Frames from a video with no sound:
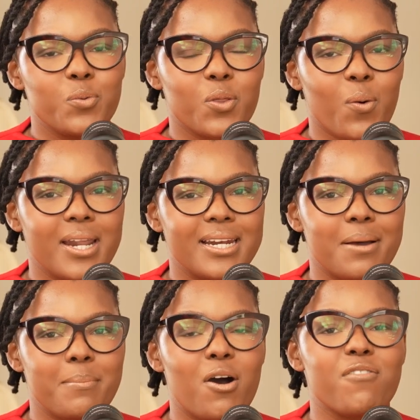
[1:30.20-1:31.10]
with quite a
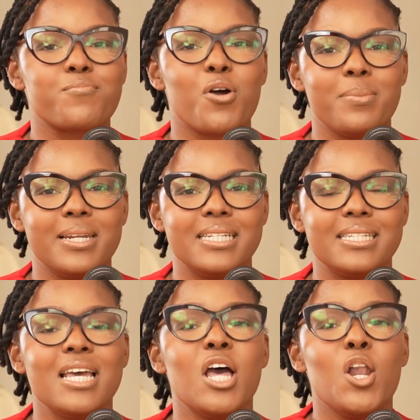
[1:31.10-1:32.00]
number of
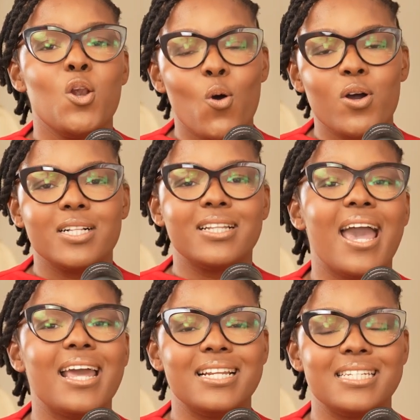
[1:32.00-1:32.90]
prominent local
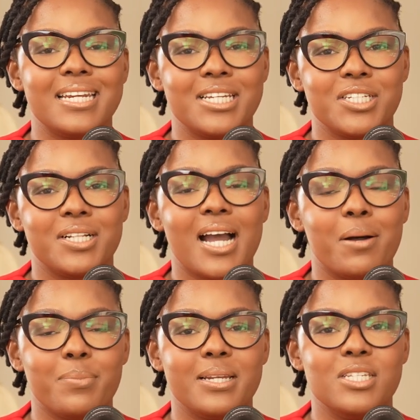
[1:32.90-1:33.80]
and international
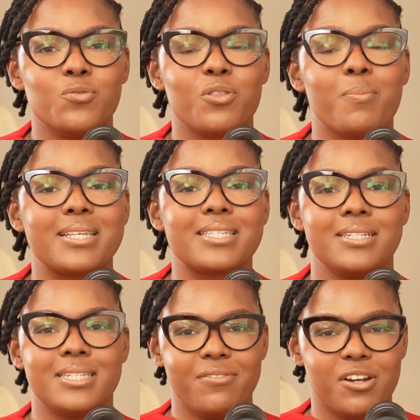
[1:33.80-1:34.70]
companies with my
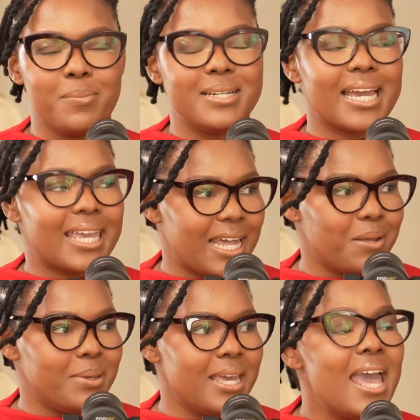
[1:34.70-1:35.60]
Skills Development
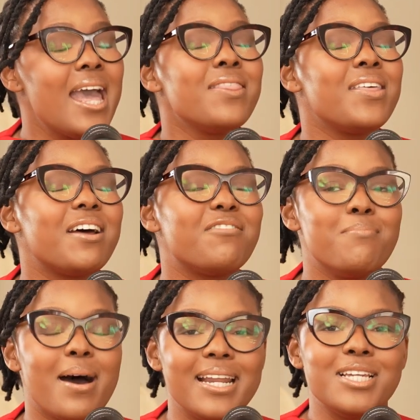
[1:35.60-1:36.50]
Academy that I've
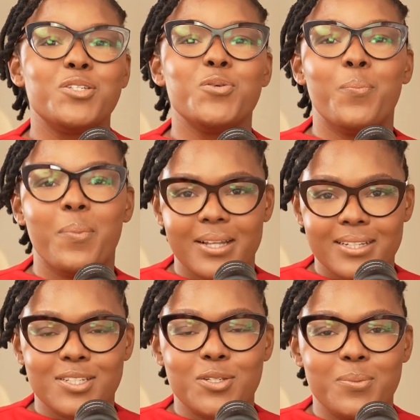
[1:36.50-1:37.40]
managed to
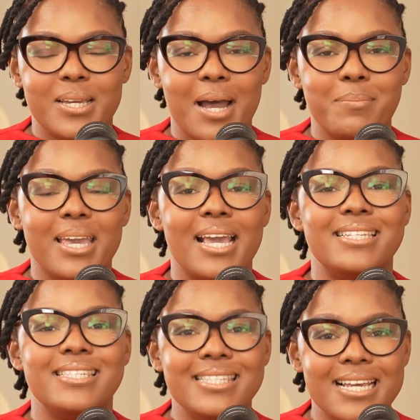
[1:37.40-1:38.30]
build to becoming a
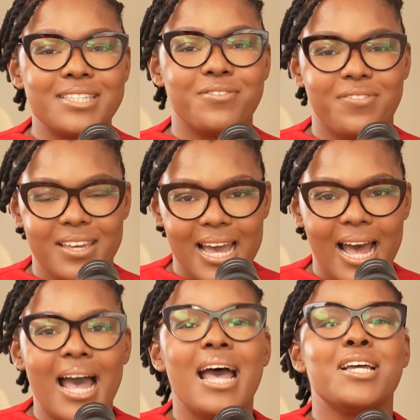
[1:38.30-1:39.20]

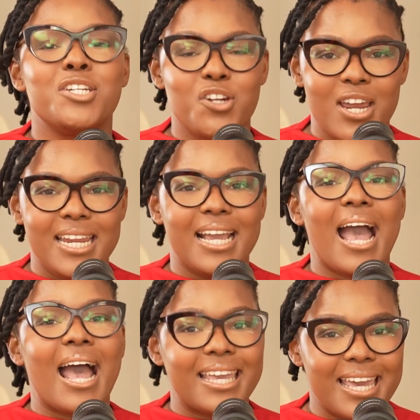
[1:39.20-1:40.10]
6-figure training
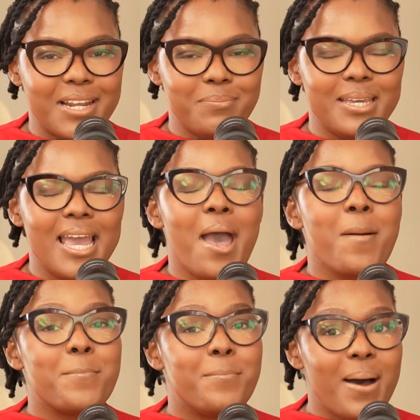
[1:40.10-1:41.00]
academy.
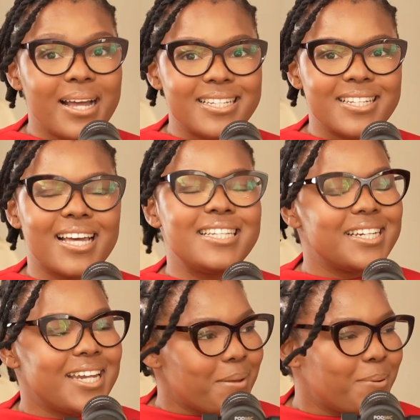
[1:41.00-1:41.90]
But that
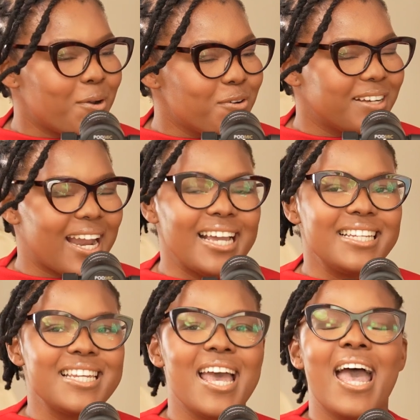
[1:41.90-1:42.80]
didn't happen
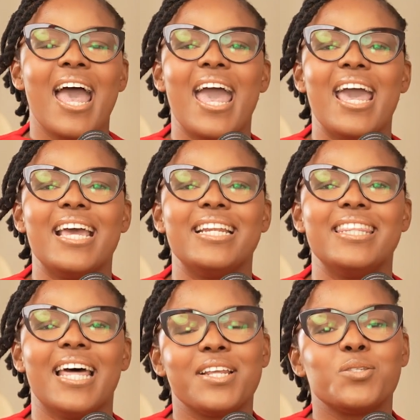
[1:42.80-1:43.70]
overnight, and
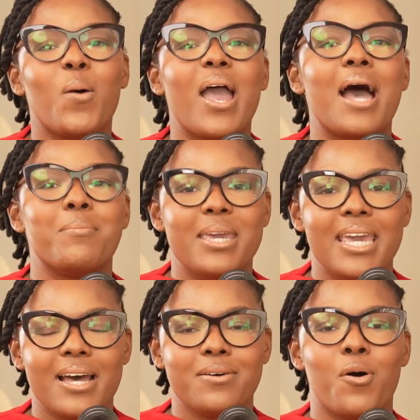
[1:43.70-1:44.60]
that is why I'm
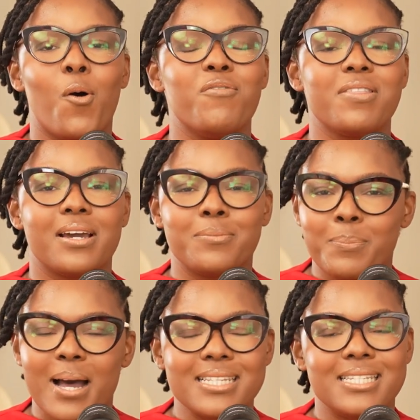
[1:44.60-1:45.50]
here. Over the
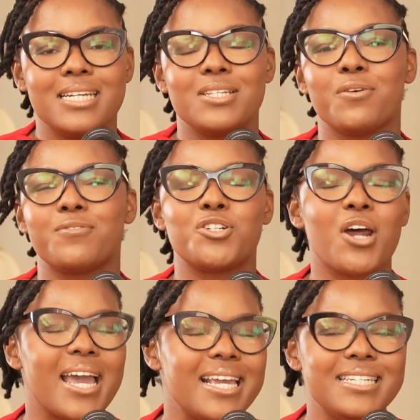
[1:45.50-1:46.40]
past years of
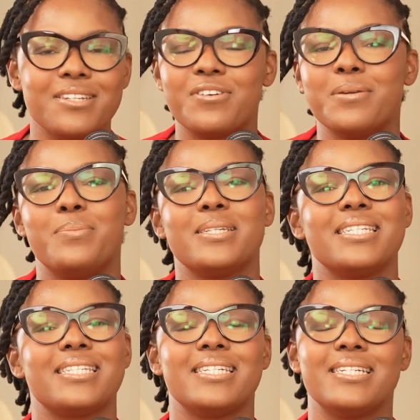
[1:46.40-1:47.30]
trying different
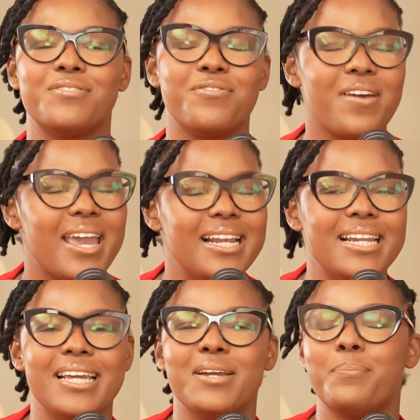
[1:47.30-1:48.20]
businesses,
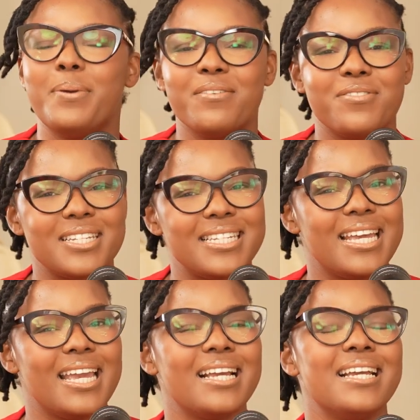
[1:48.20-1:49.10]
failing,
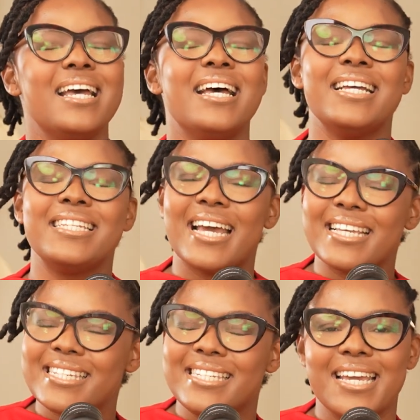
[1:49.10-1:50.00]
pivoting,
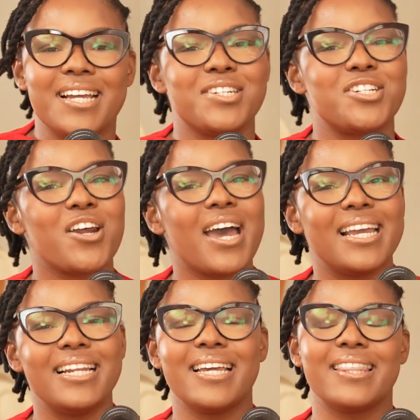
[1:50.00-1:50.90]
testing,
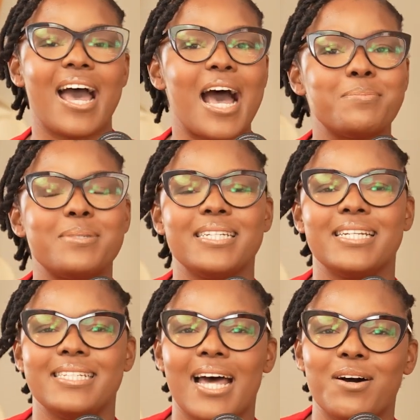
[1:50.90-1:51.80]
trialing, the ups and
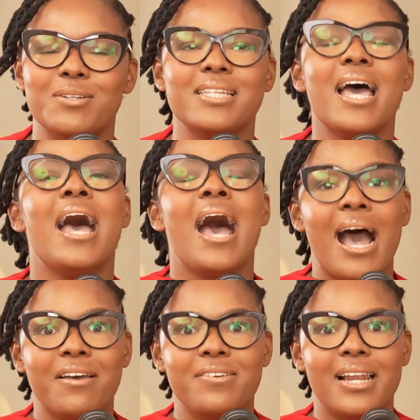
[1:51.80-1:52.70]
the downs,
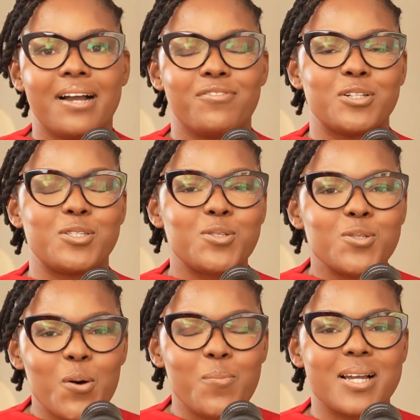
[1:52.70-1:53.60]
I feel like I've got
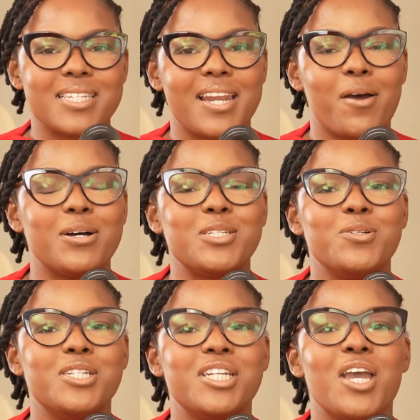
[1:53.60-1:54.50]
so much that I want to
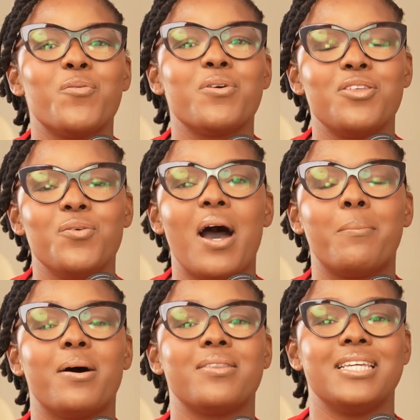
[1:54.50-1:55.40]
share with you
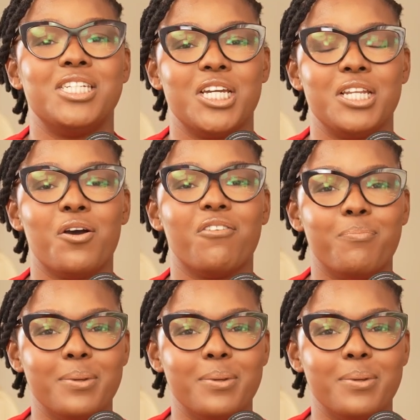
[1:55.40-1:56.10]
about the journey of